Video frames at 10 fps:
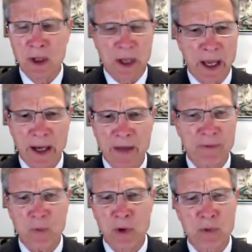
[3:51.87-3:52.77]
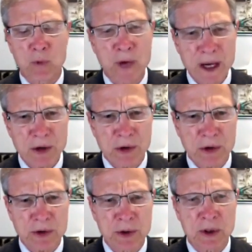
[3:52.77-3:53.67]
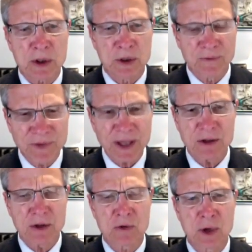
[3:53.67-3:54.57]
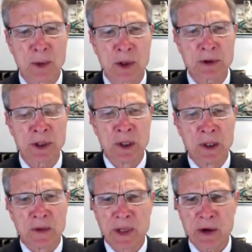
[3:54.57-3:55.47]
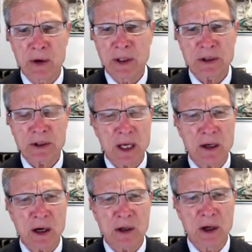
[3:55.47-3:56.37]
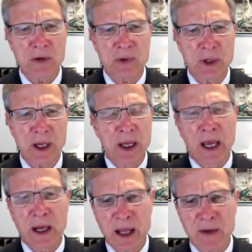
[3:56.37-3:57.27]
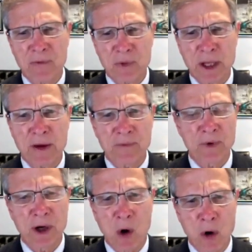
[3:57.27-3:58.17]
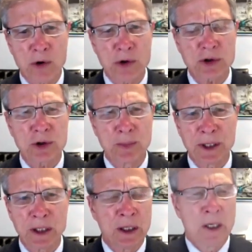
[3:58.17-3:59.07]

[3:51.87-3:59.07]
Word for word: and have with records, convicted criminals that are inside our country and have have uh, orders to be